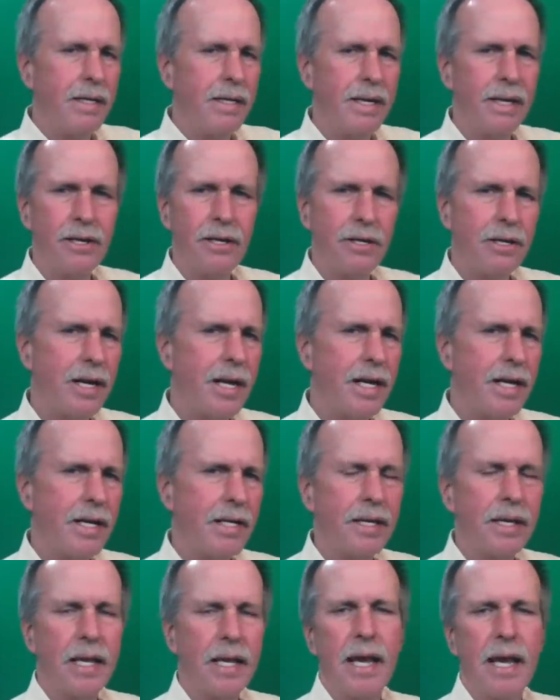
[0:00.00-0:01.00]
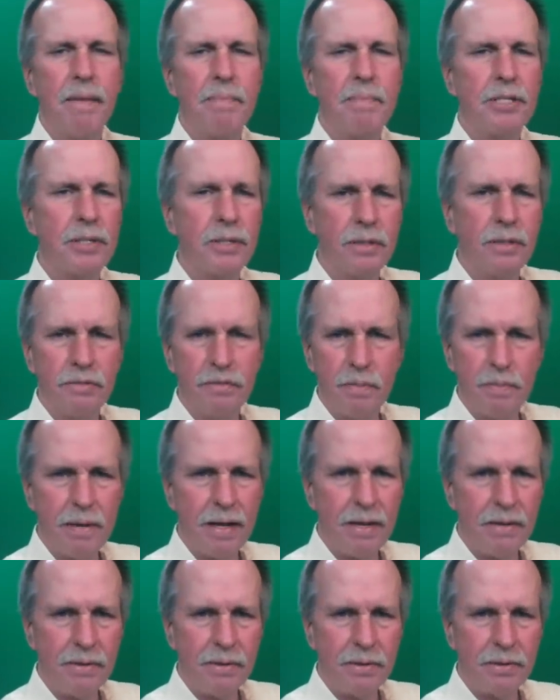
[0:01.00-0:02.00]
Now, you're not in the capsule of
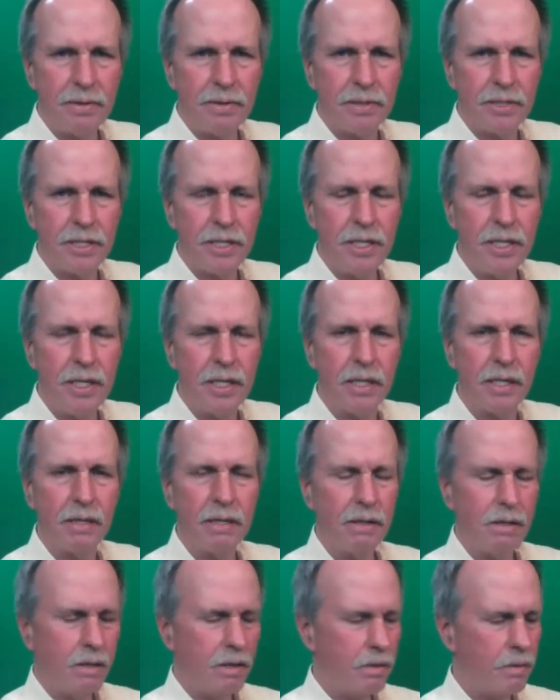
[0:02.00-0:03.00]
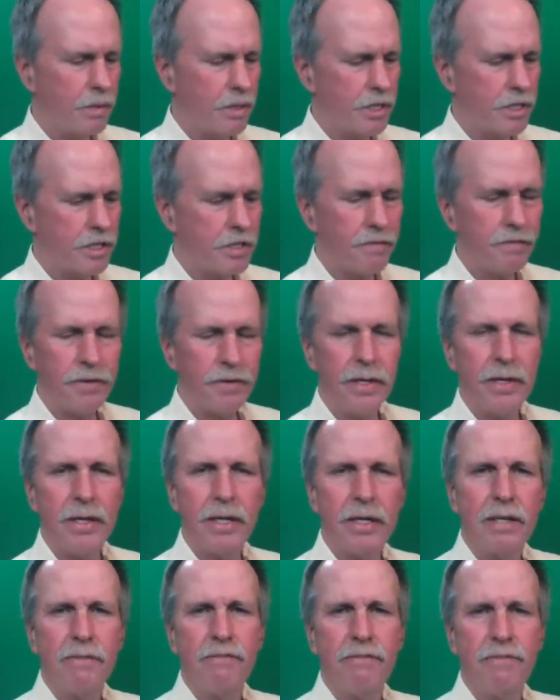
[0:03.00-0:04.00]
Apollo 13, which is a very
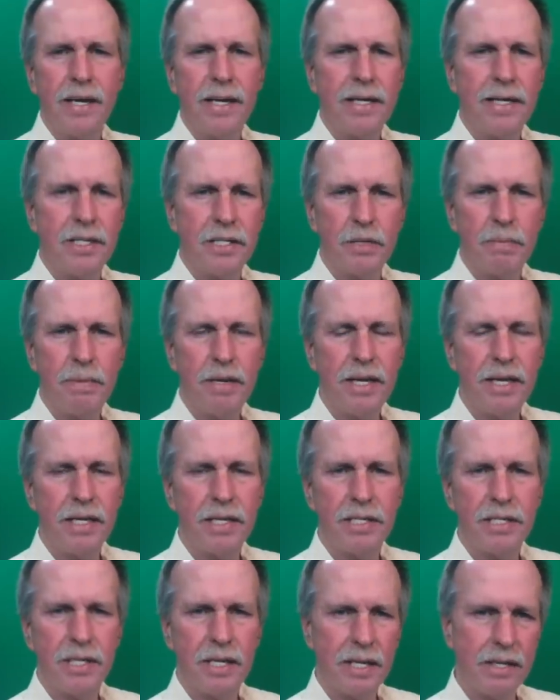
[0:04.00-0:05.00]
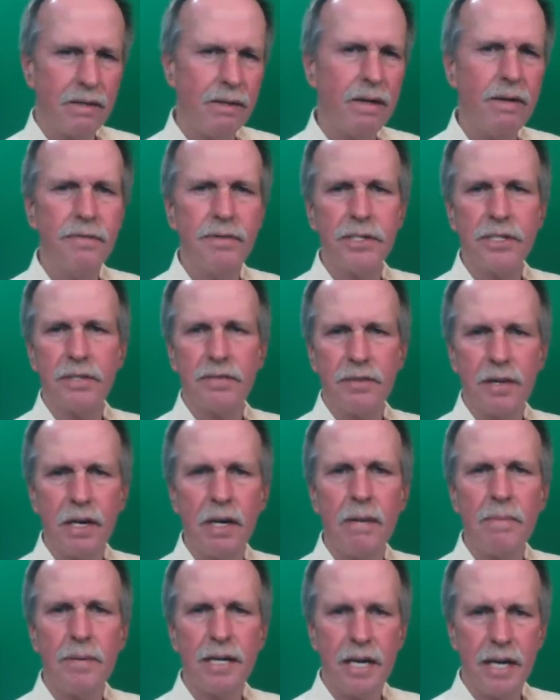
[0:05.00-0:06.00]
confined space, and levels of
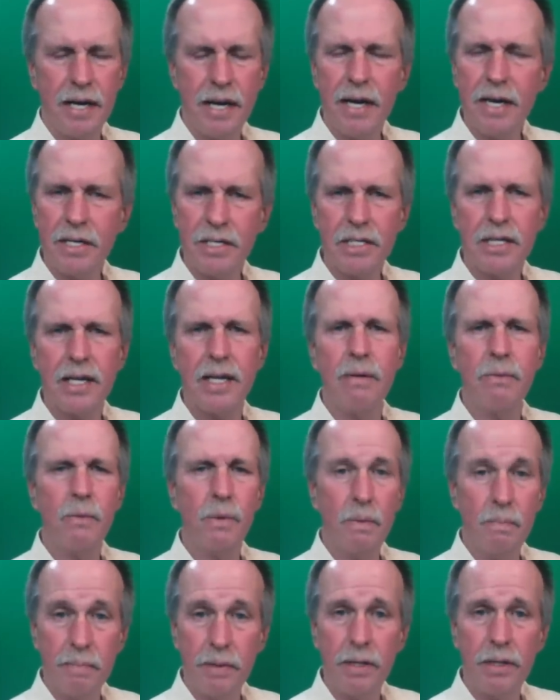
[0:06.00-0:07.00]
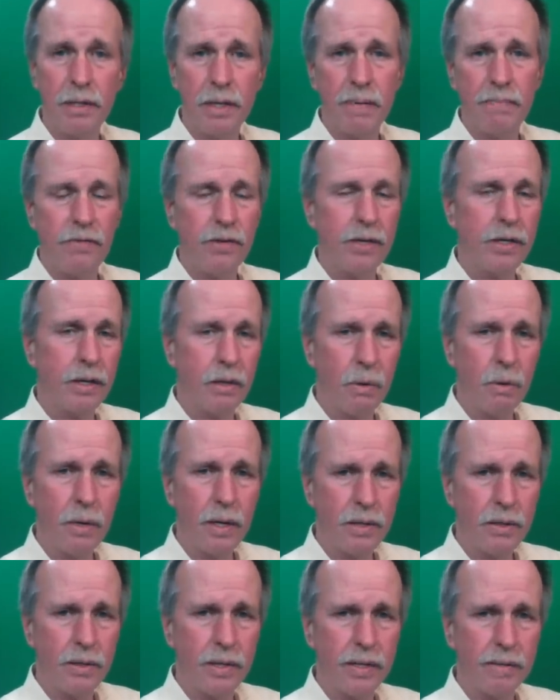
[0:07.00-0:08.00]
carbon dioxide will build up very
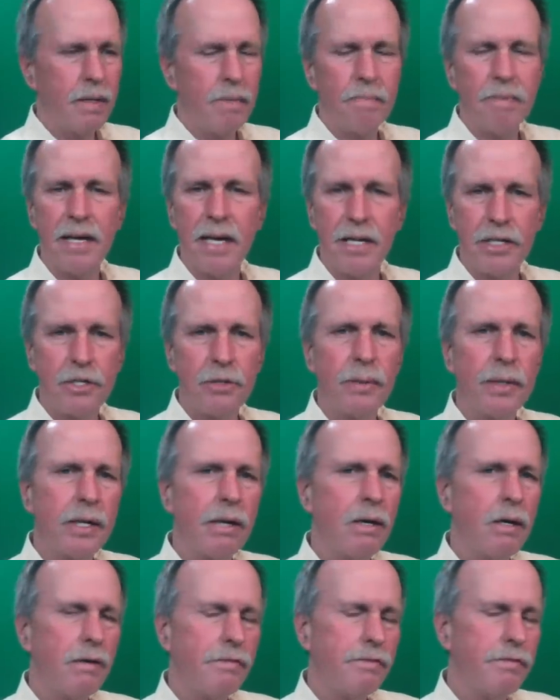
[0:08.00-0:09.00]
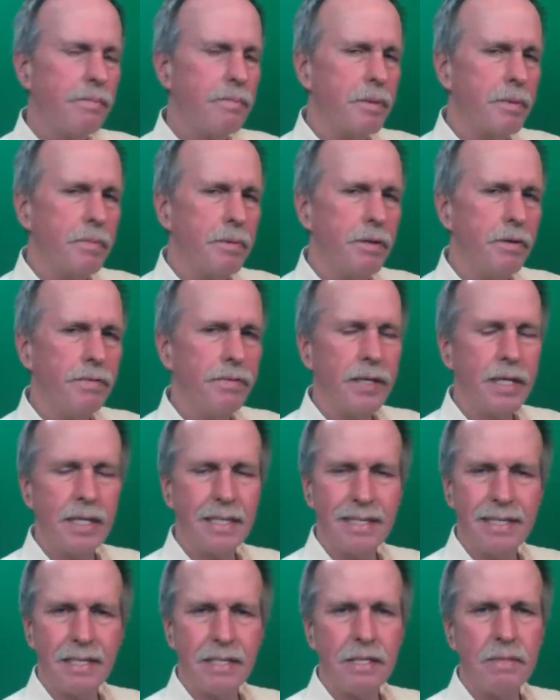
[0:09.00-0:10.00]
quickly. But as you recall from the movie,
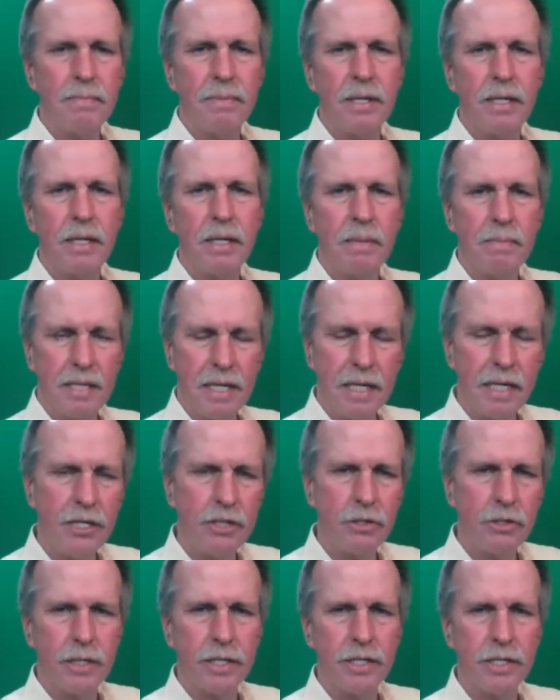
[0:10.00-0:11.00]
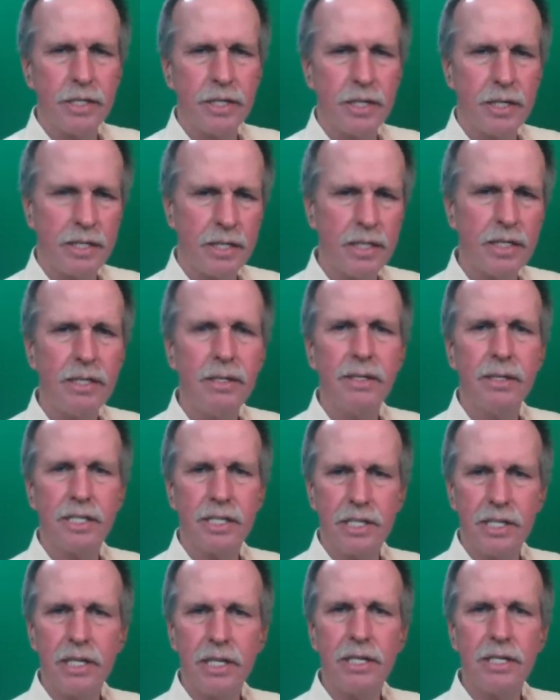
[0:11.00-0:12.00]
it doesn't become dangerous until it
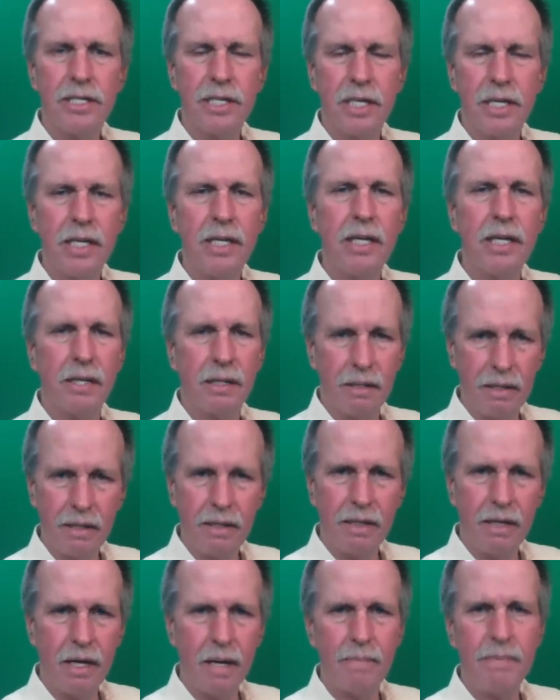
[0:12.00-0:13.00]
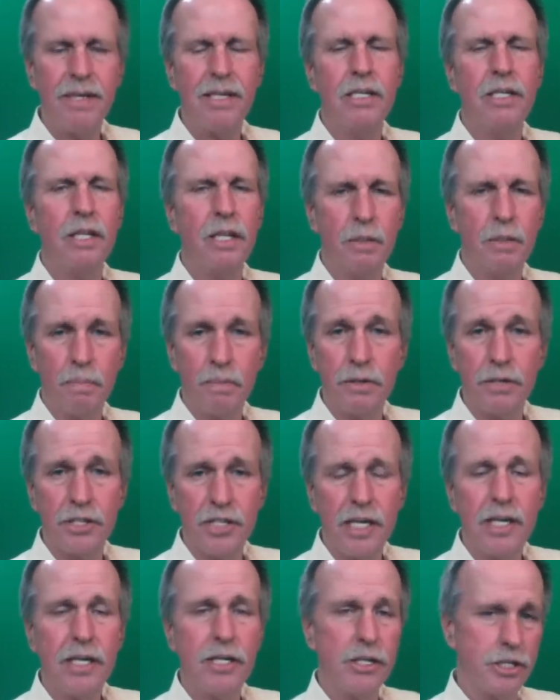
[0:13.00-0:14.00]
starts getting up into the
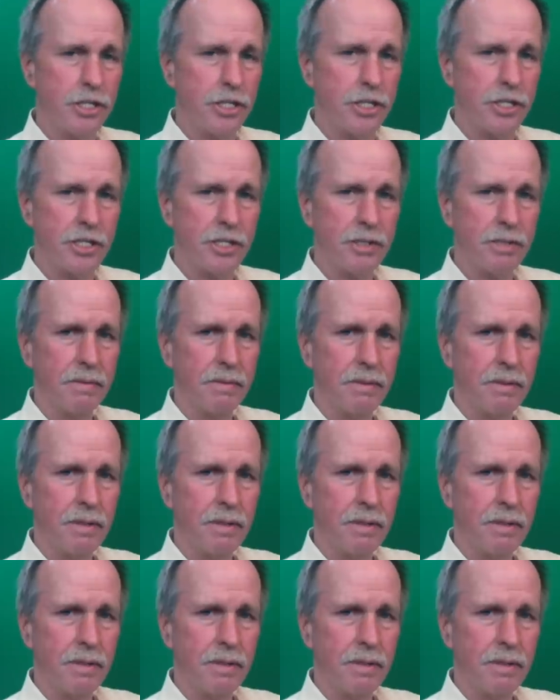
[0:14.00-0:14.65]
percentages.